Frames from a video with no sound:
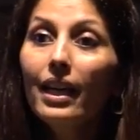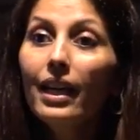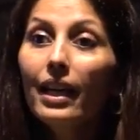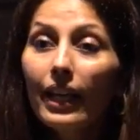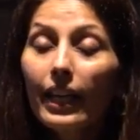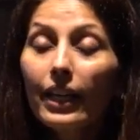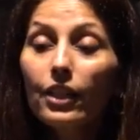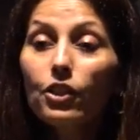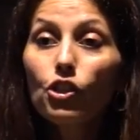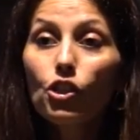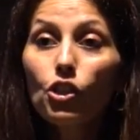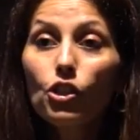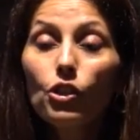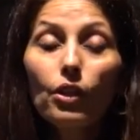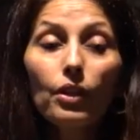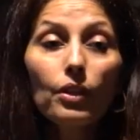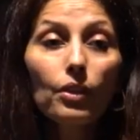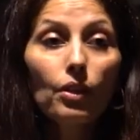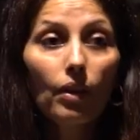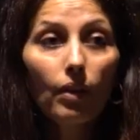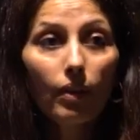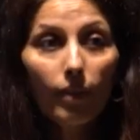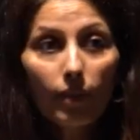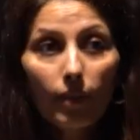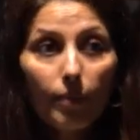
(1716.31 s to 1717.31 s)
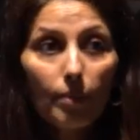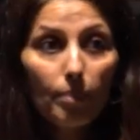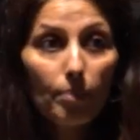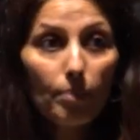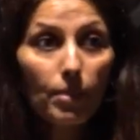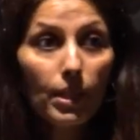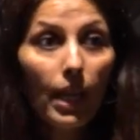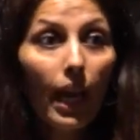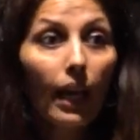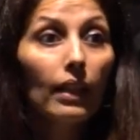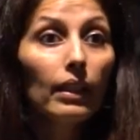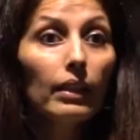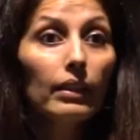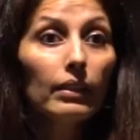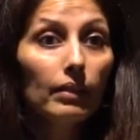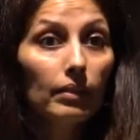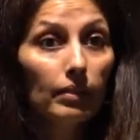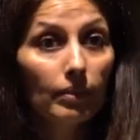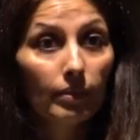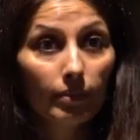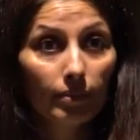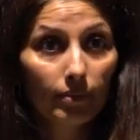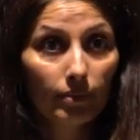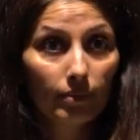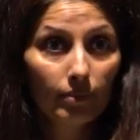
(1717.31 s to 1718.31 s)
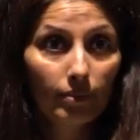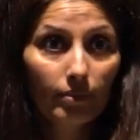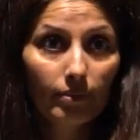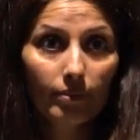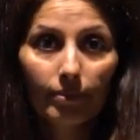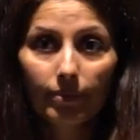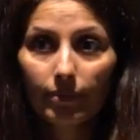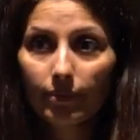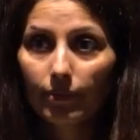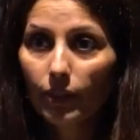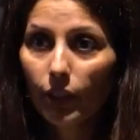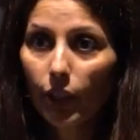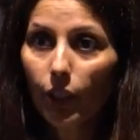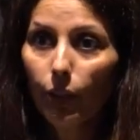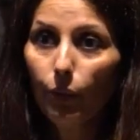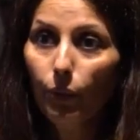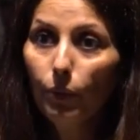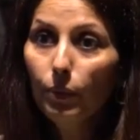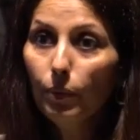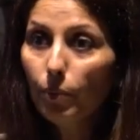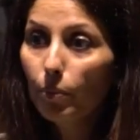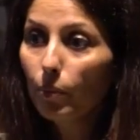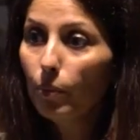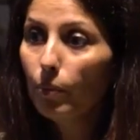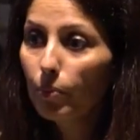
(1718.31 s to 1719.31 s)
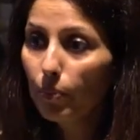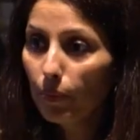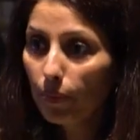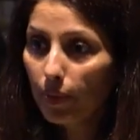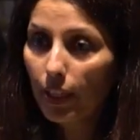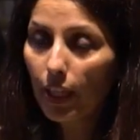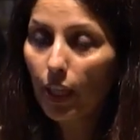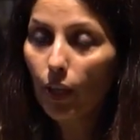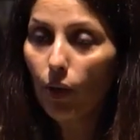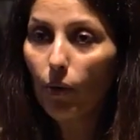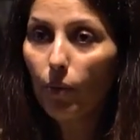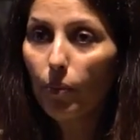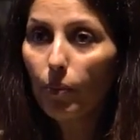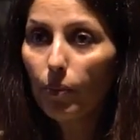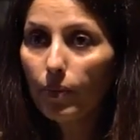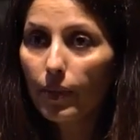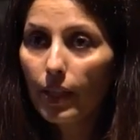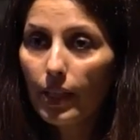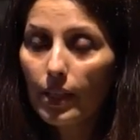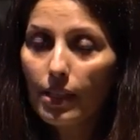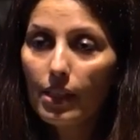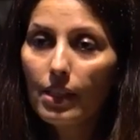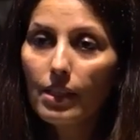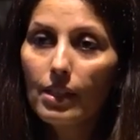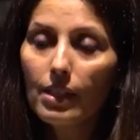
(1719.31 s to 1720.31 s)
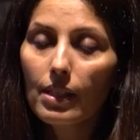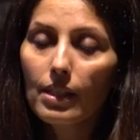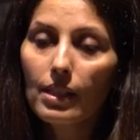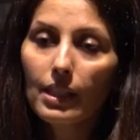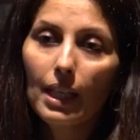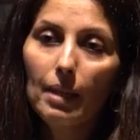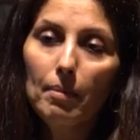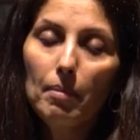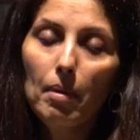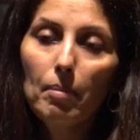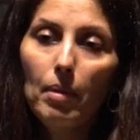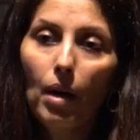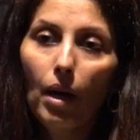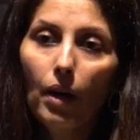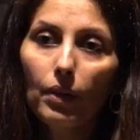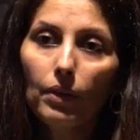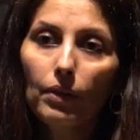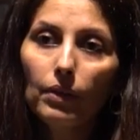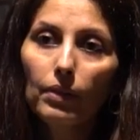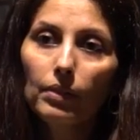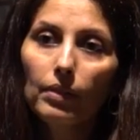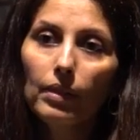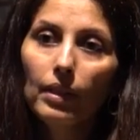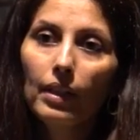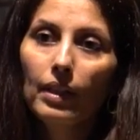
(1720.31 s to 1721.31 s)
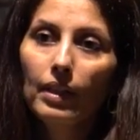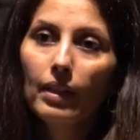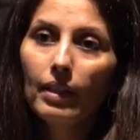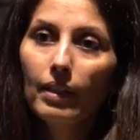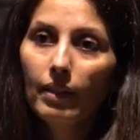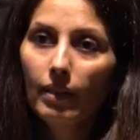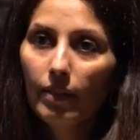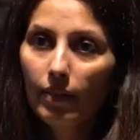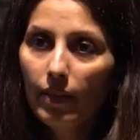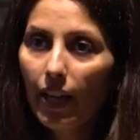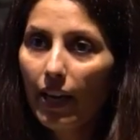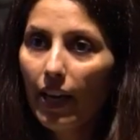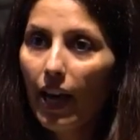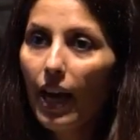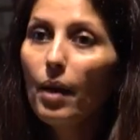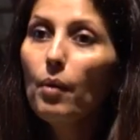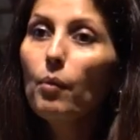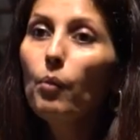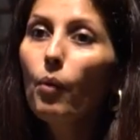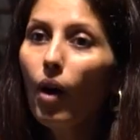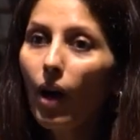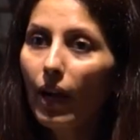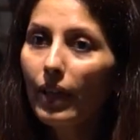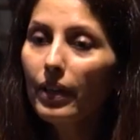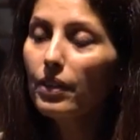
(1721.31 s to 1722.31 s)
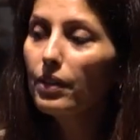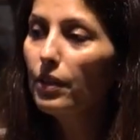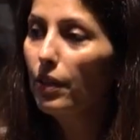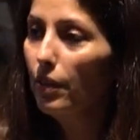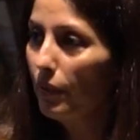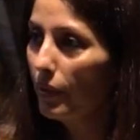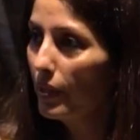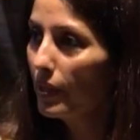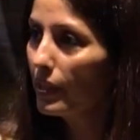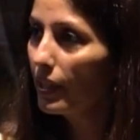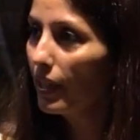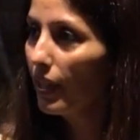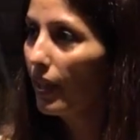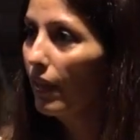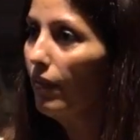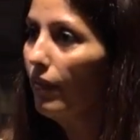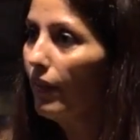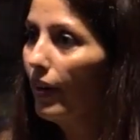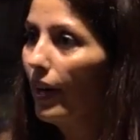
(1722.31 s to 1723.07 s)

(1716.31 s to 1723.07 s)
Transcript: It should tell you, this is the schema model that I want to receive.